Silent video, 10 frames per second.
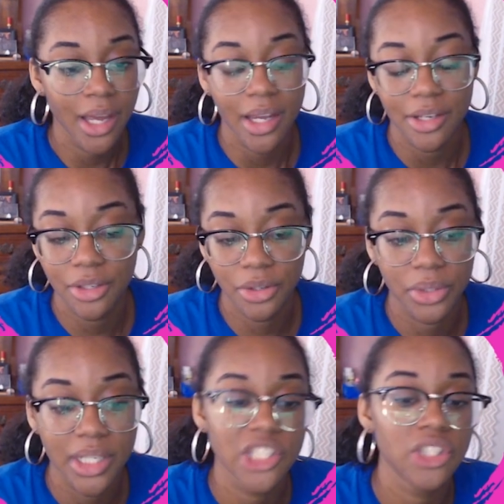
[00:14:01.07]

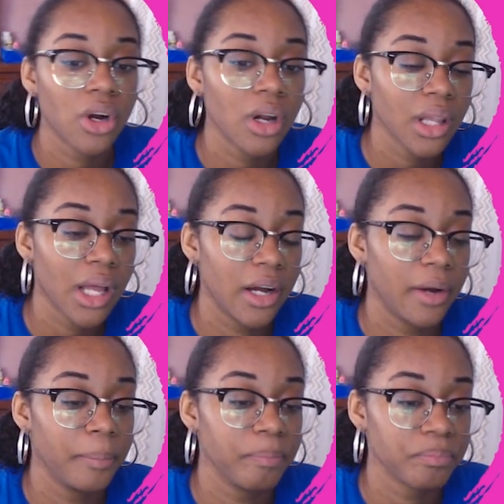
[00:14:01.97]
the Snarl,
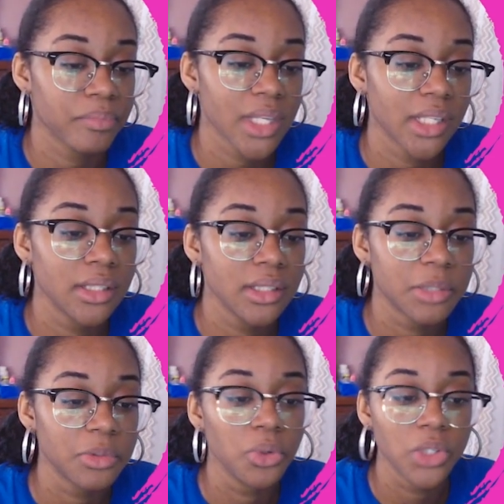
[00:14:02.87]

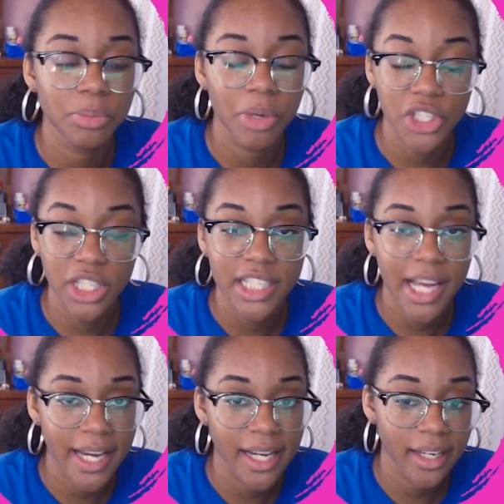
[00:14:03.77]
lure special
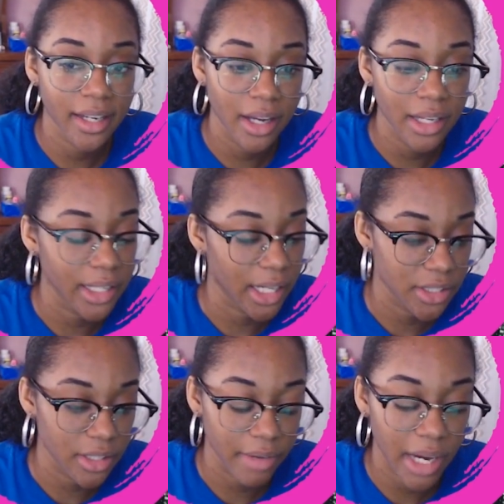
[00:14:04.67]
attack, all of that
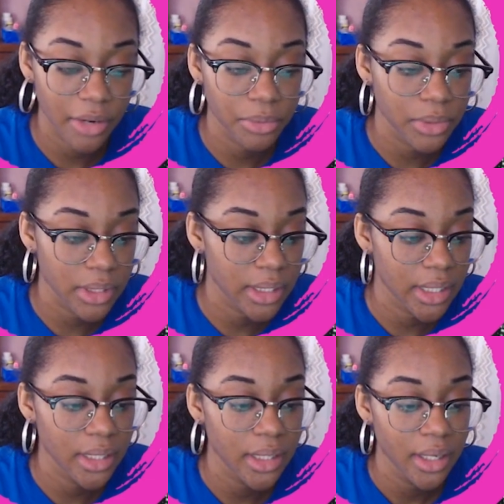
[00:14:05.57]
stuff. I
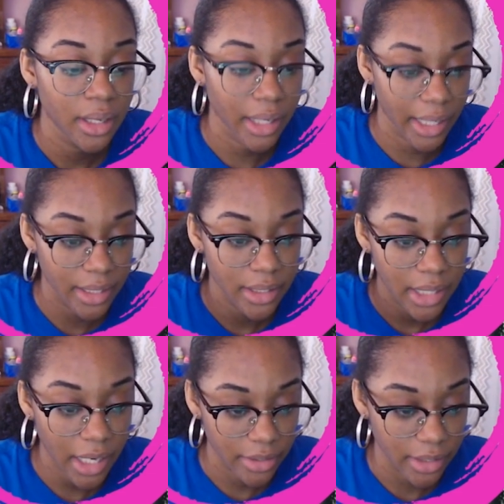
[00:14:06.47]
really like
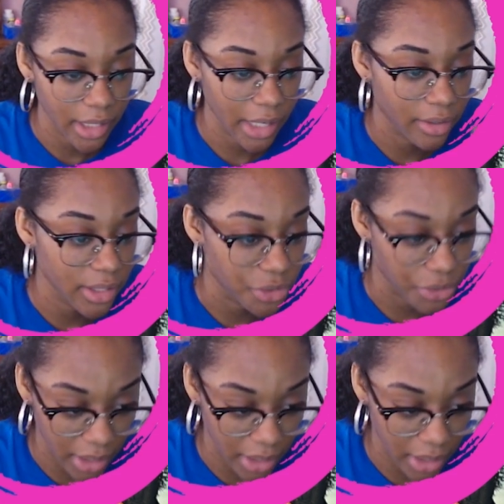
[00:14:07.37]
Karen. Karen is great.